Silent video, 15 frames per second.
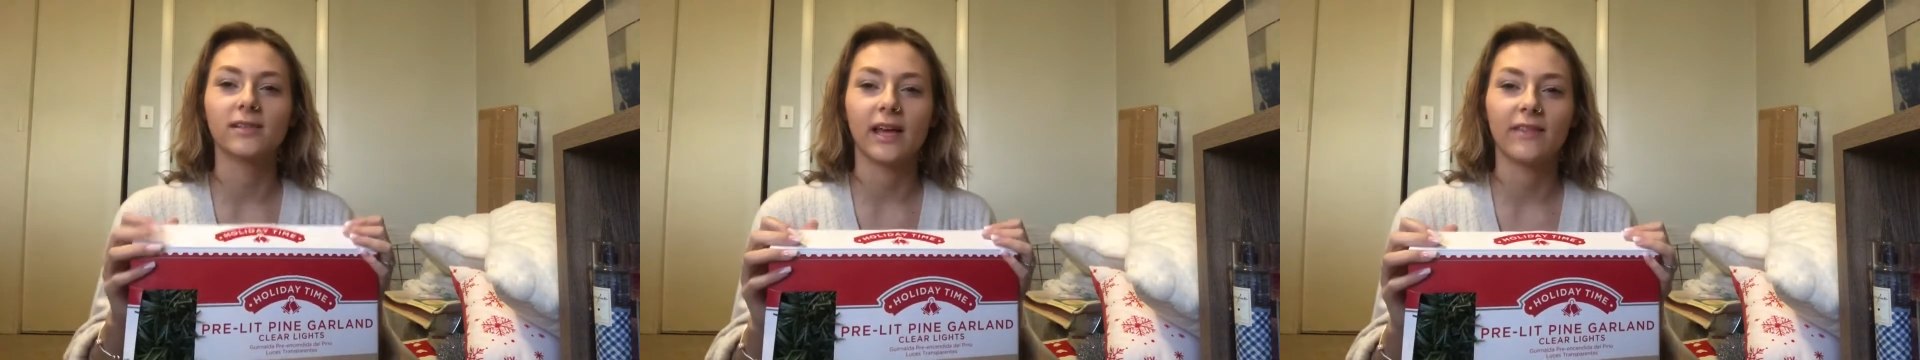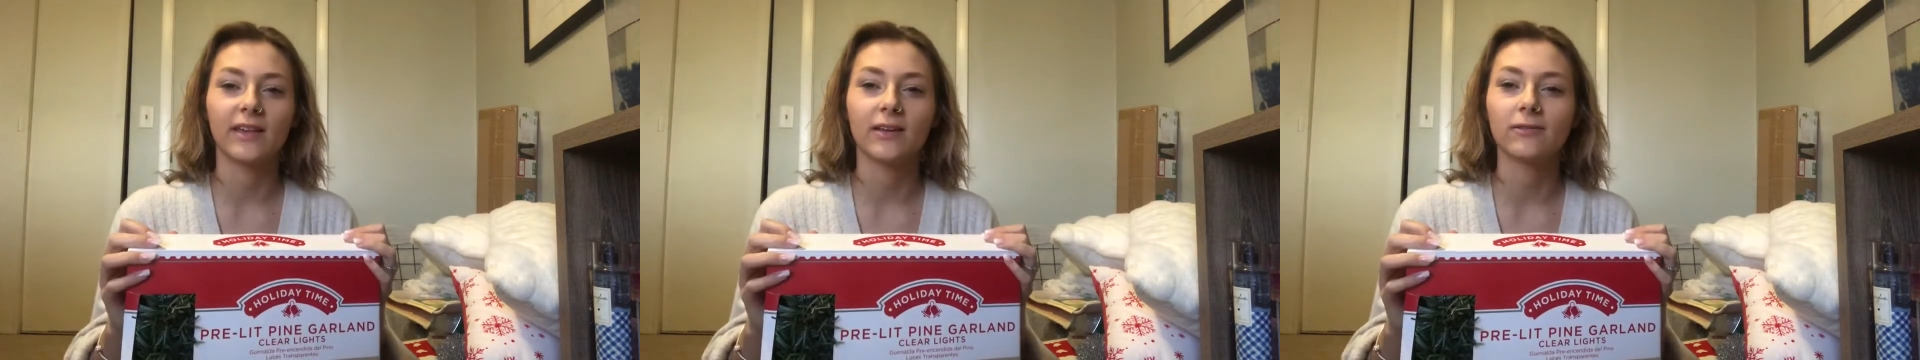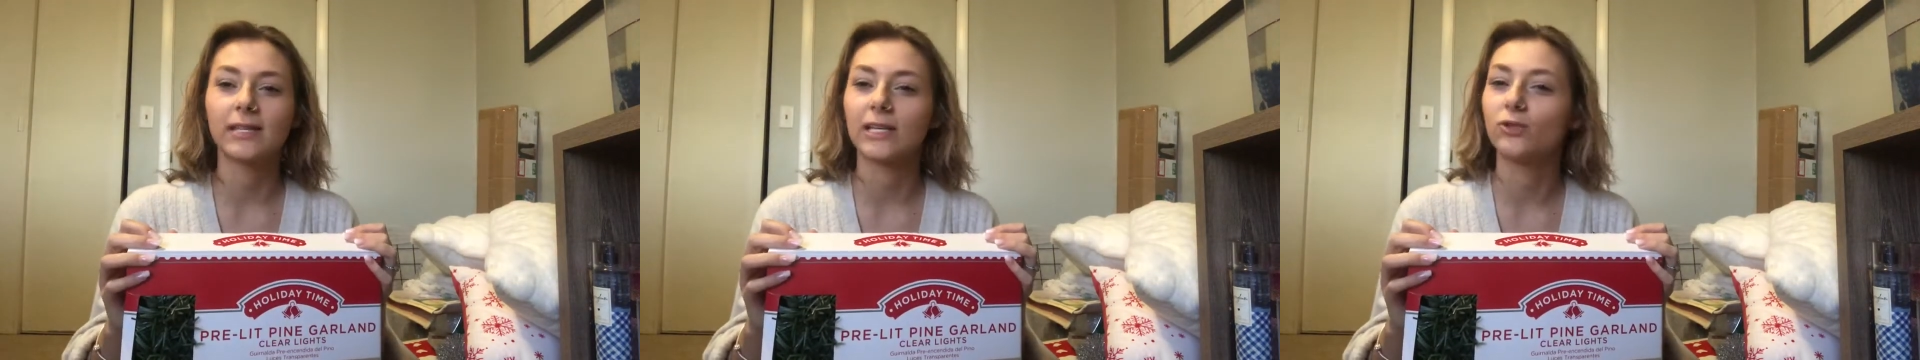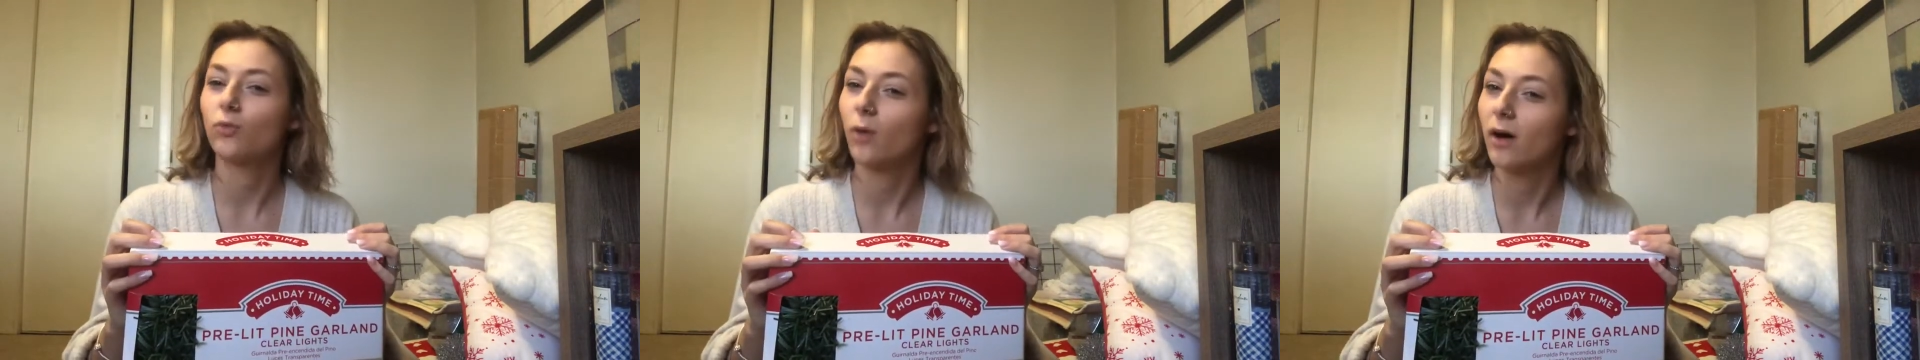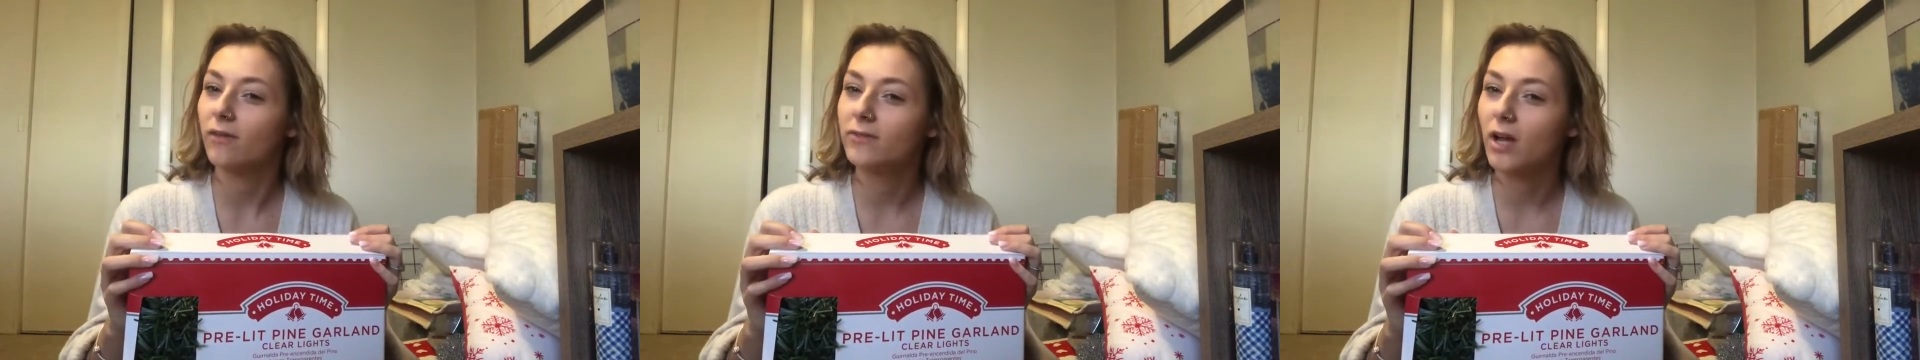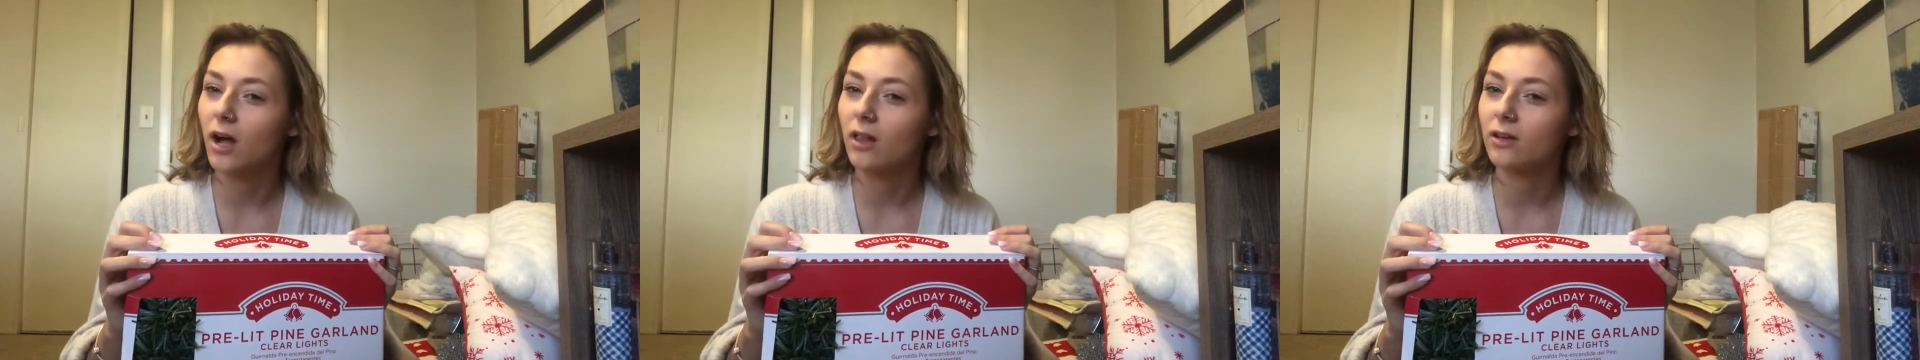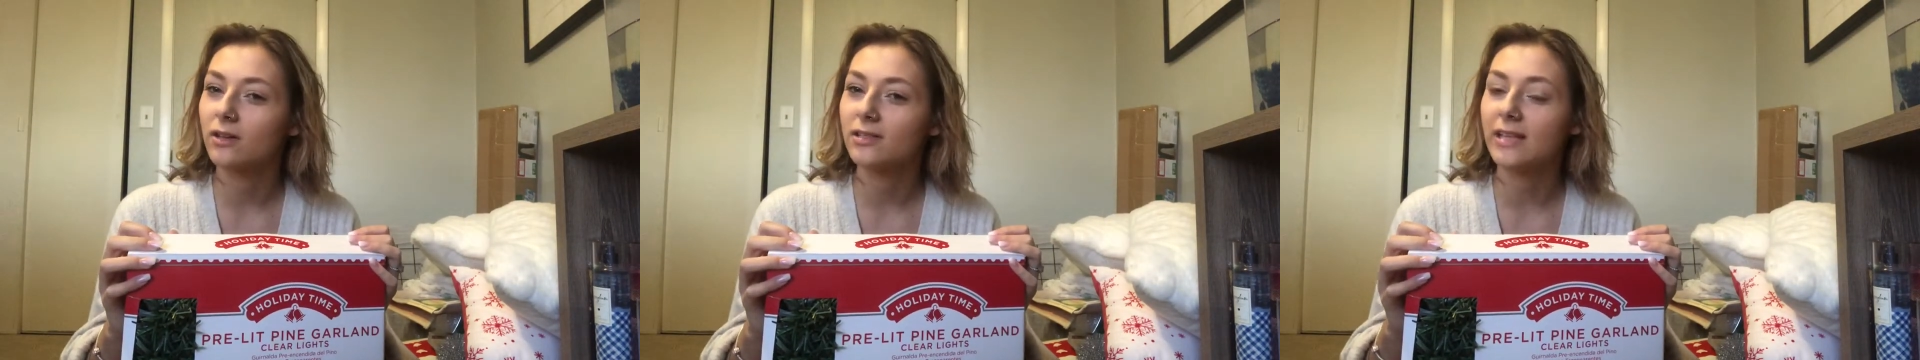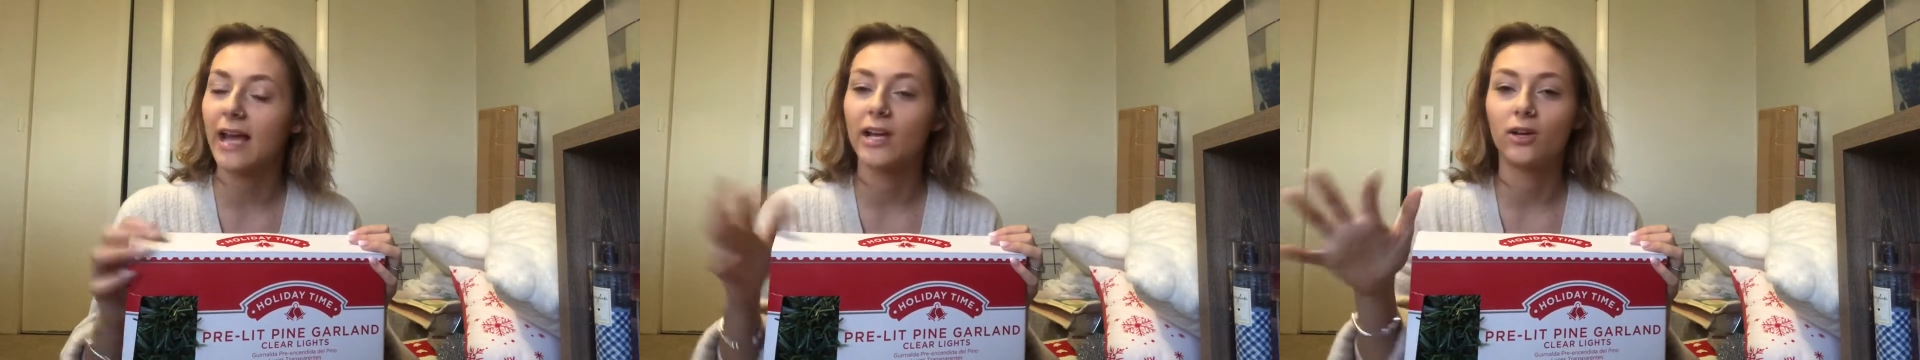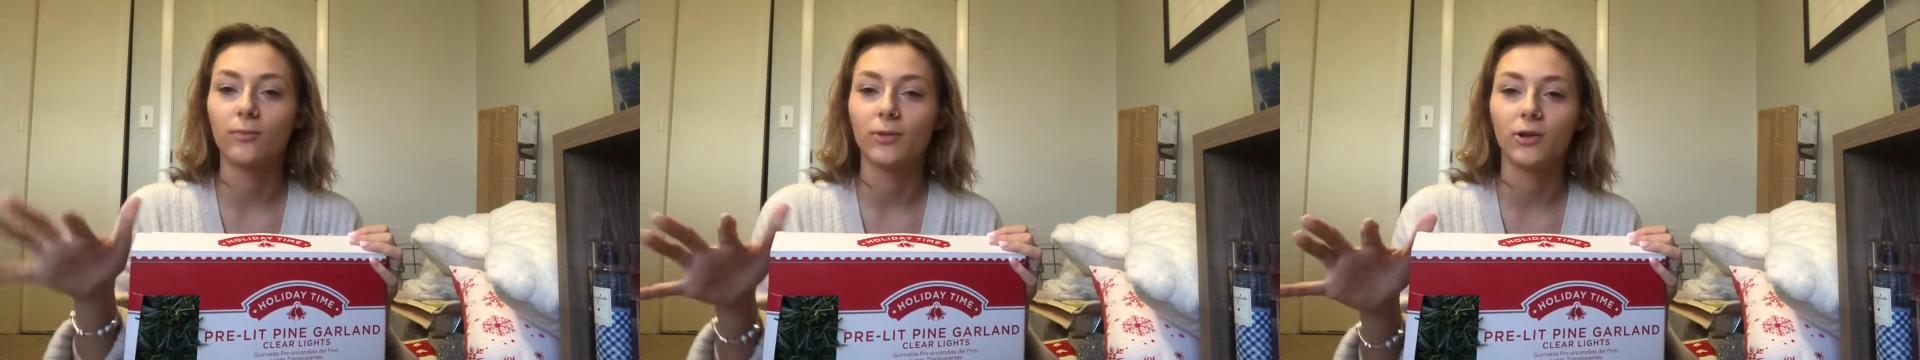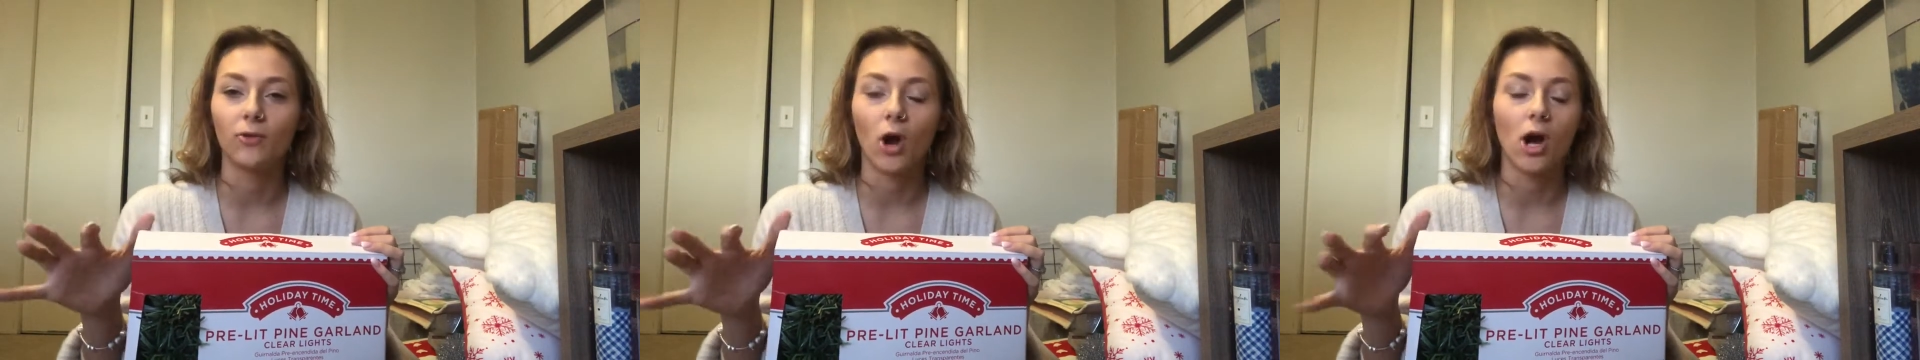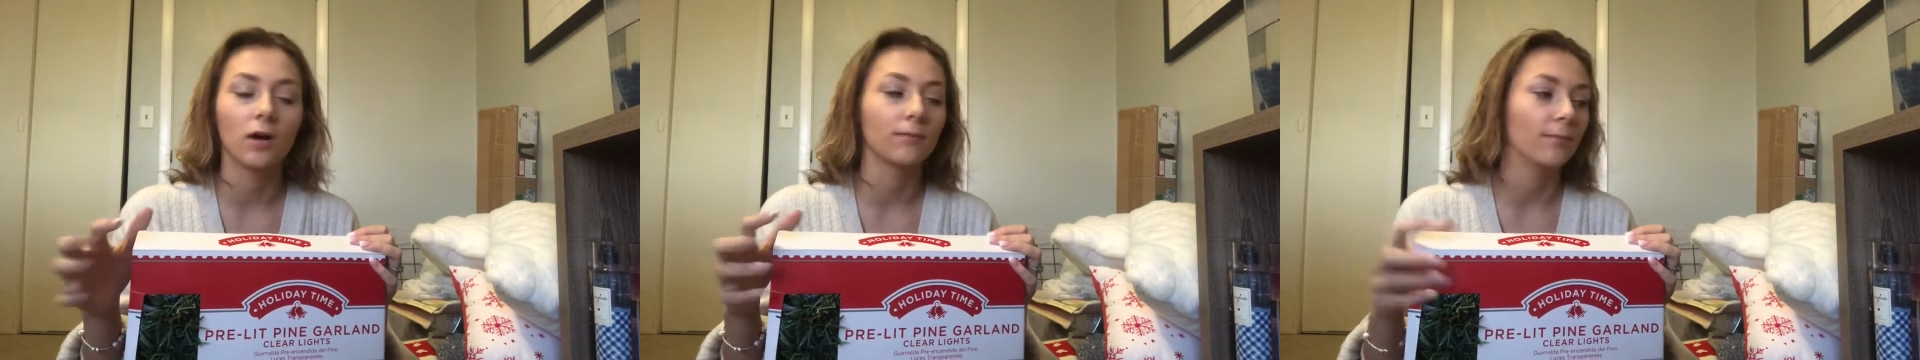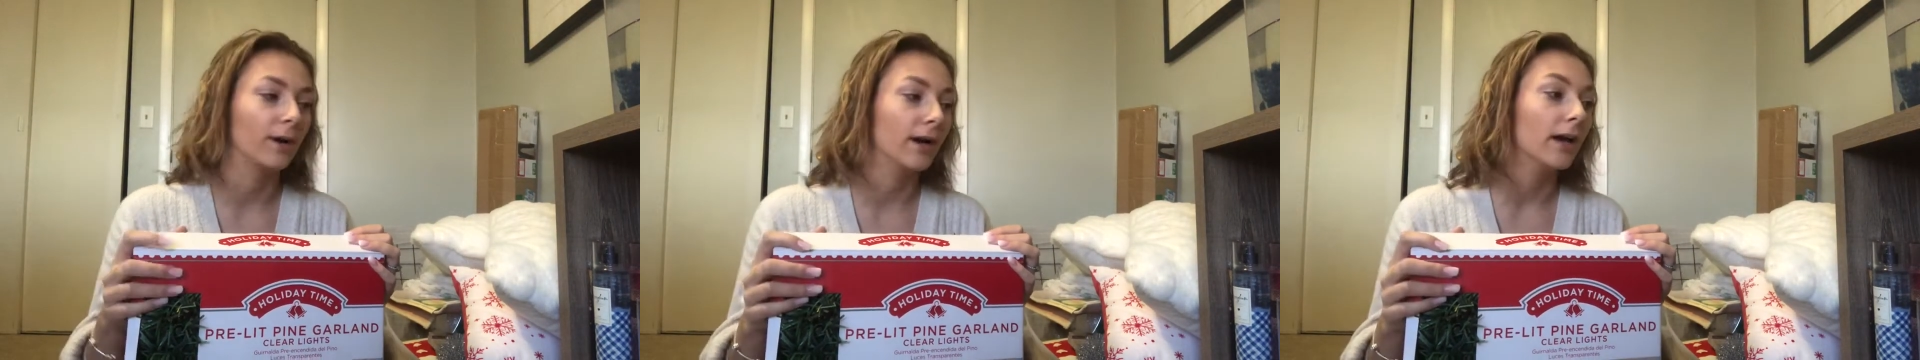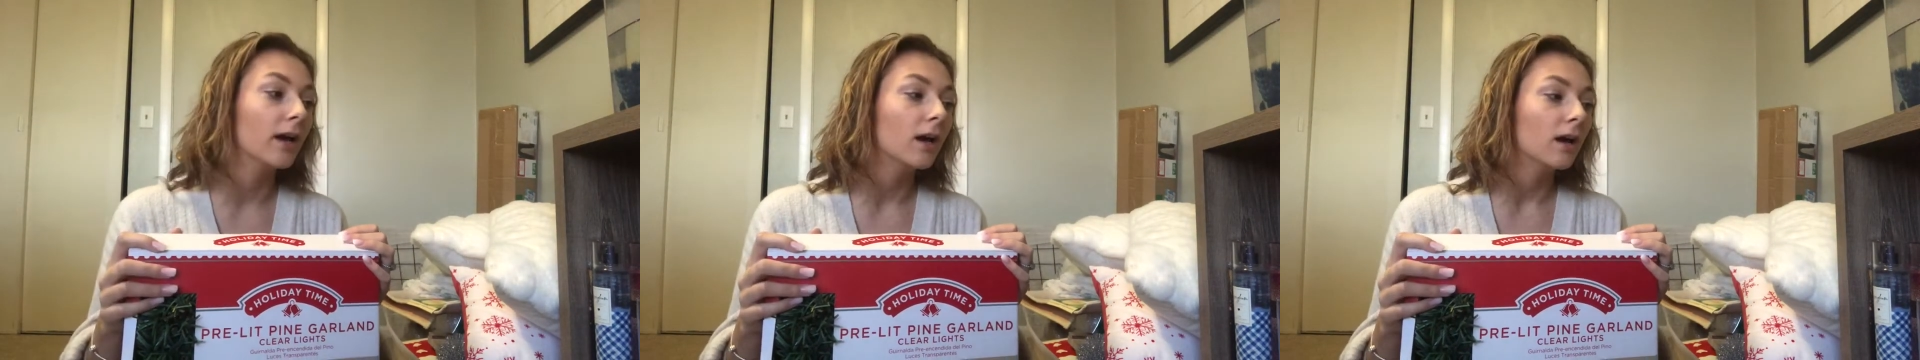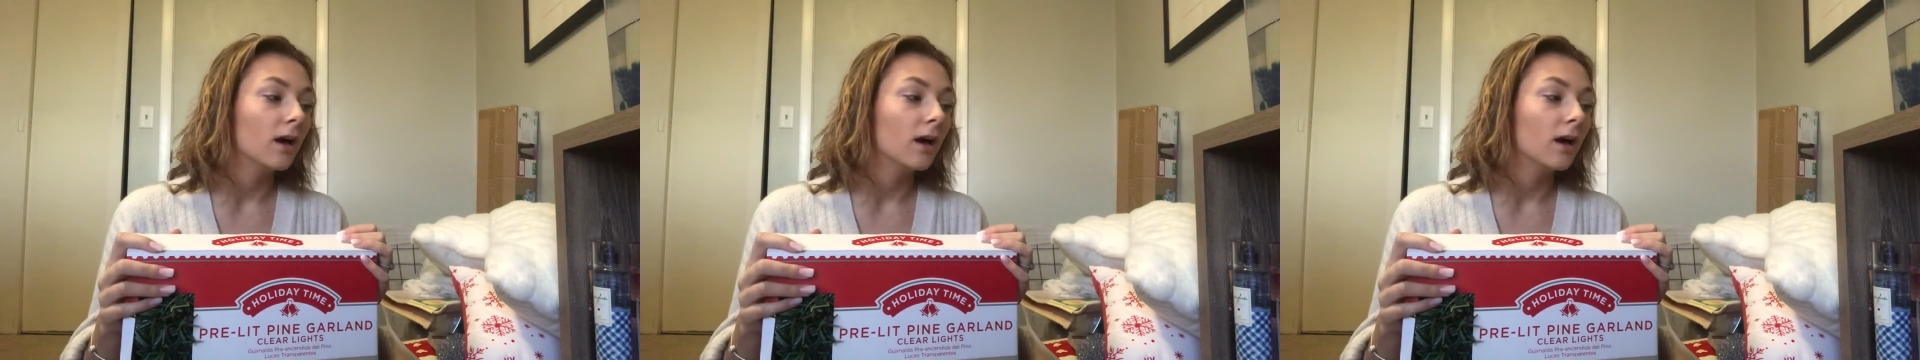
I think it was like $12. I could be wrong, but